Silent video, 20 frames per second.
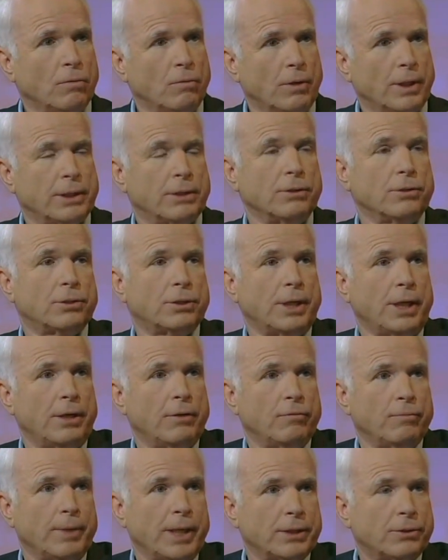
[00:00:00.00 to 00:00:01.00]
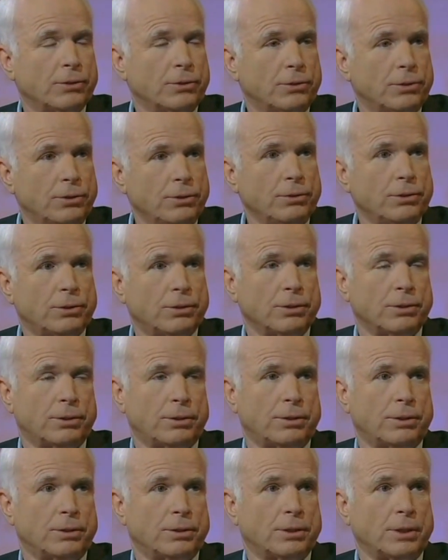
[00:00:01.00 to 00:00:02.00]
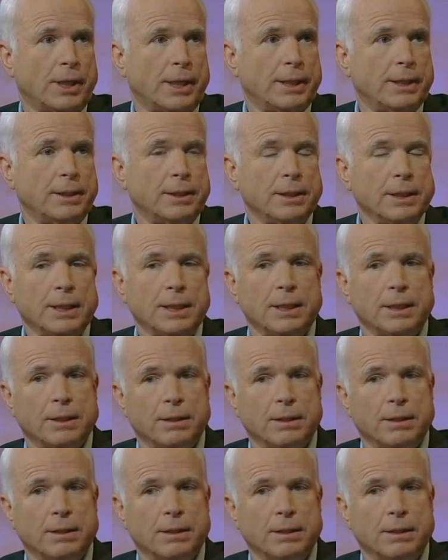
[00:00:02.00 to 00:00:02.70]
what the state of Massachusetts decided,